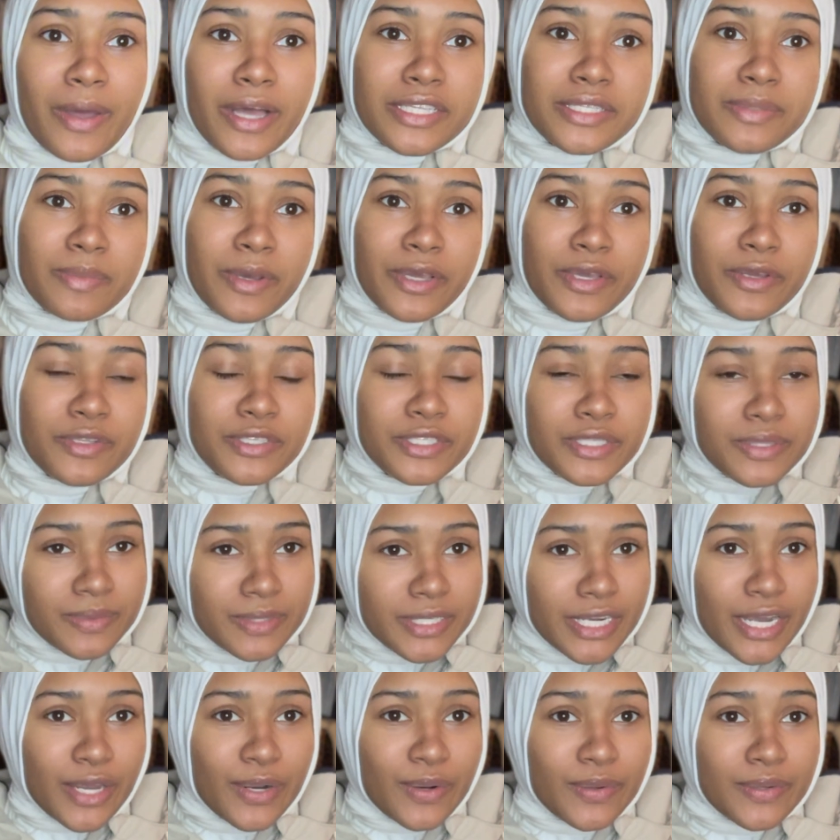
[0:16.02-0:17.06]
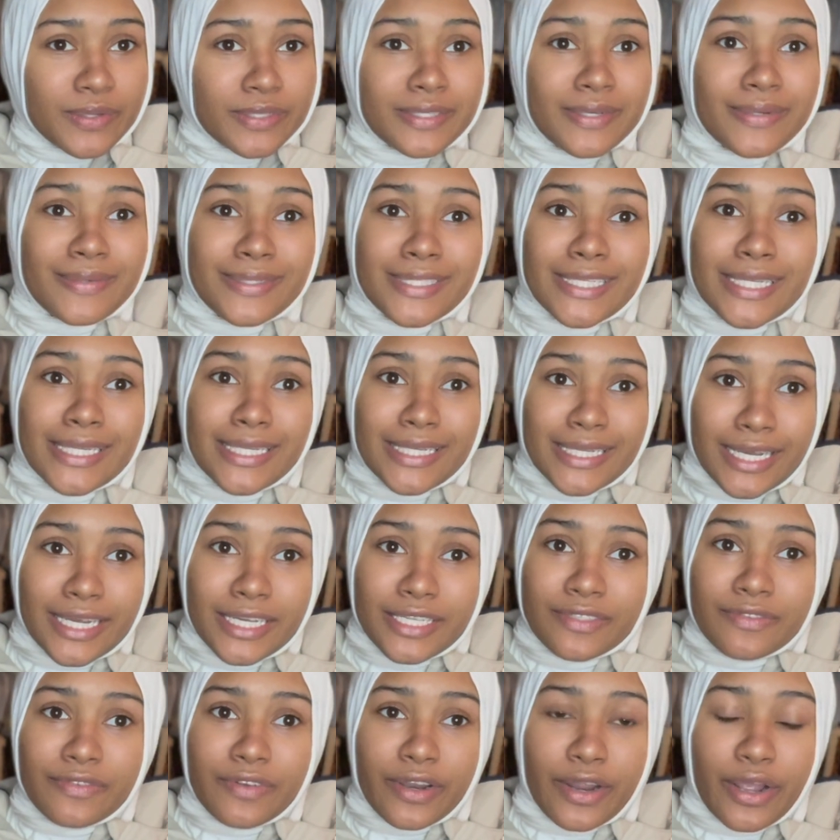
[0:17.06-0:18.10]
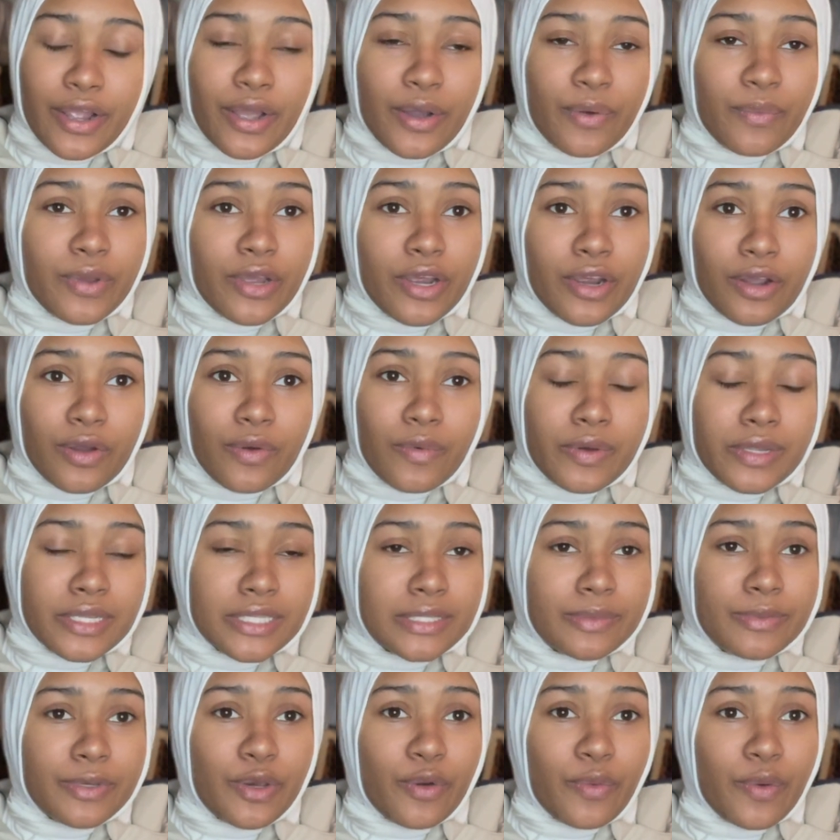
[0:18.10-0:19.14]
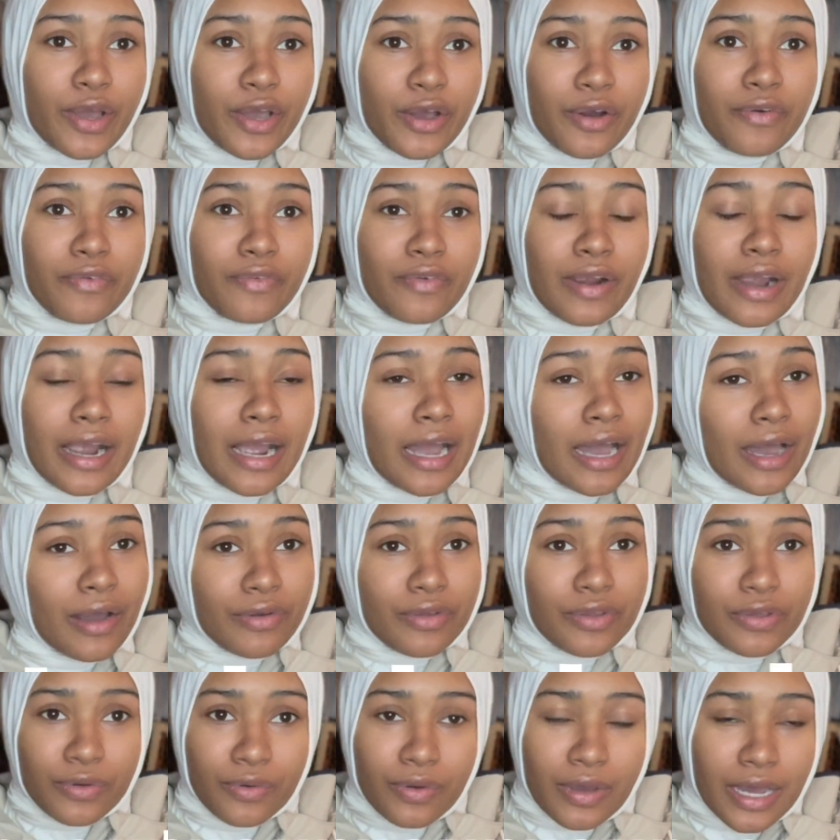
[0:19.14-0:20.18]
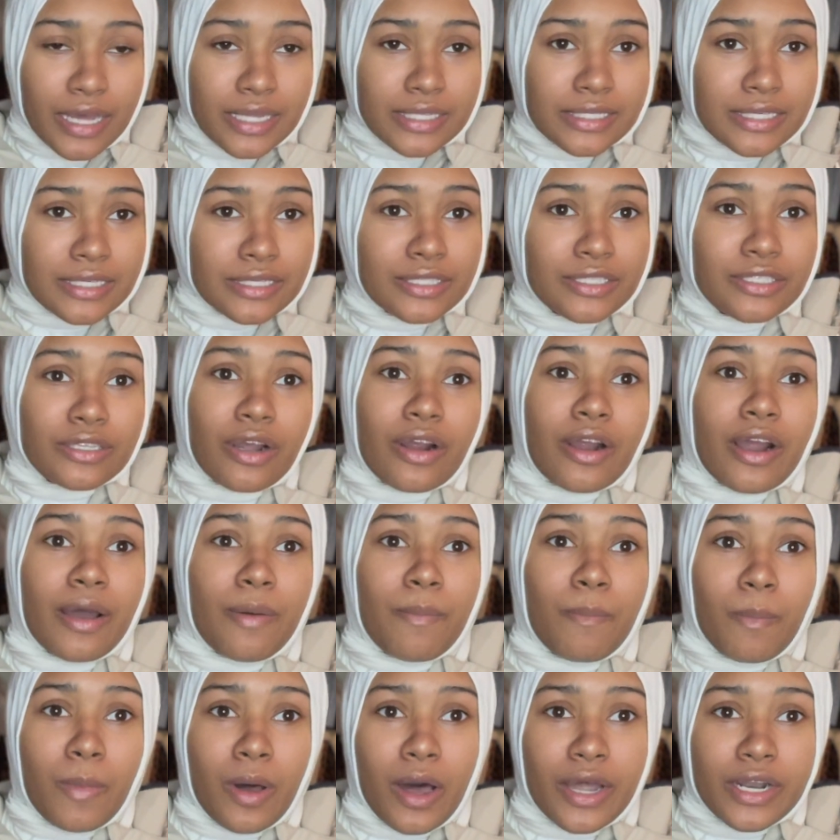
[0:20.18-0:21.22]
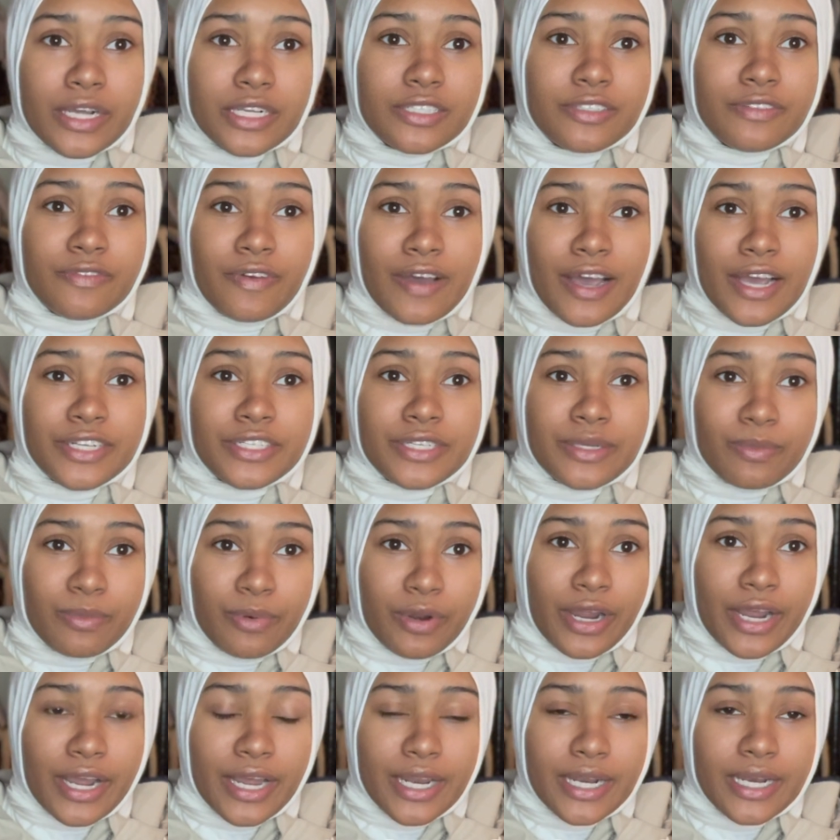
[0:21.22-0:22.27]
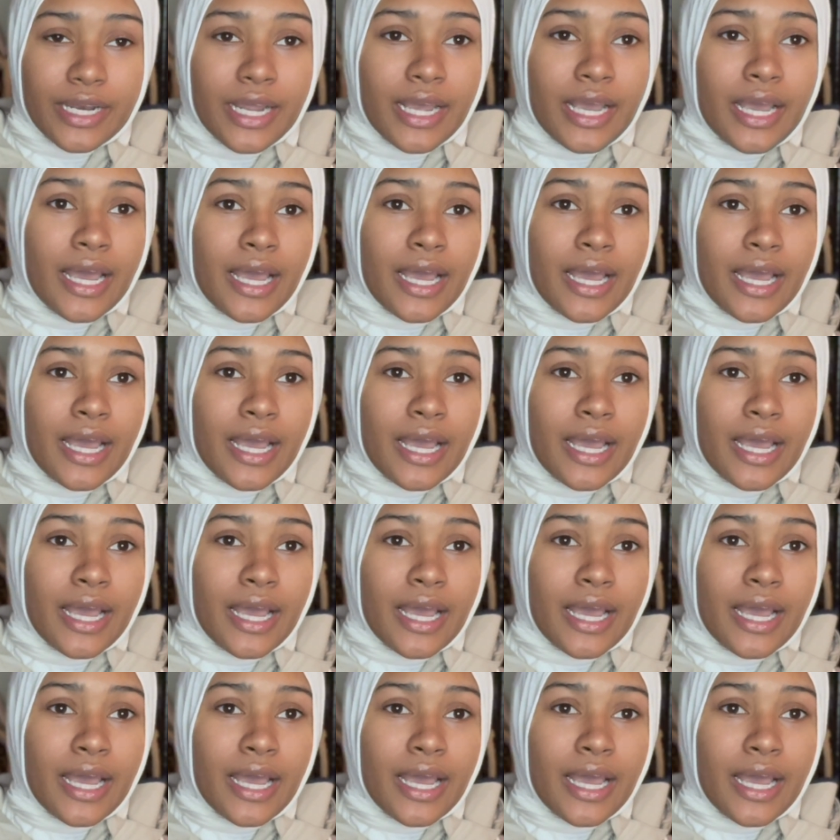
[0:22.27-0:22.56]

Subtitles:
to my YouTube channel. So today's video, we are going to be going over how you guys can start a modest fashion brand.